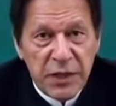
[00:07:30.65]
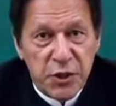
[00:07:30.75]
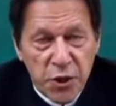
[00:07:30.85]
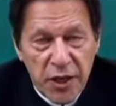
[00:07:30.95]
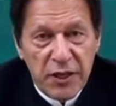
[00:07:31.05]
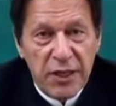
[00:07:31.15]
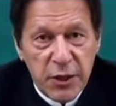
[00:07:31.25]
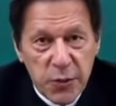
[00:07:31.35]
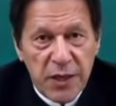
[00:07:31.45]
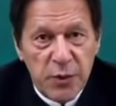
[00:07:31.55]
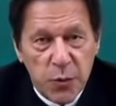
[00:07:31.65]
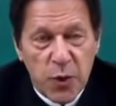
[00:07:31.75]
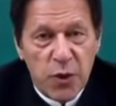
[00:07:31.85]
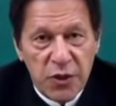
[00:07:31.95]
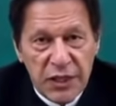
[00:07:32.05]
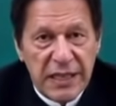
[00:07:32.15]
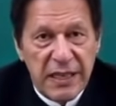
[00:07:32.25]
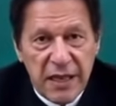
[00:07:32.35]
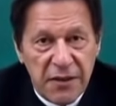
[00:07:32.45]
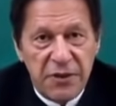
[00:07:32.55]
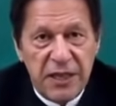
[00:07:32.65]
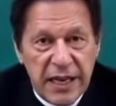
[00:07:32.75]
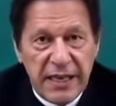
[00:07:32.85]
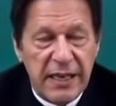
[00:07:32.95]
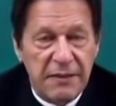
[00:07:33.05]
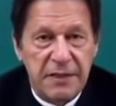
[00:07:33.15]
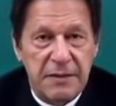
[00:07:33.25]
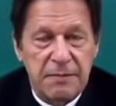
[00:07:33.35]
joined the US war on terror after 9/11.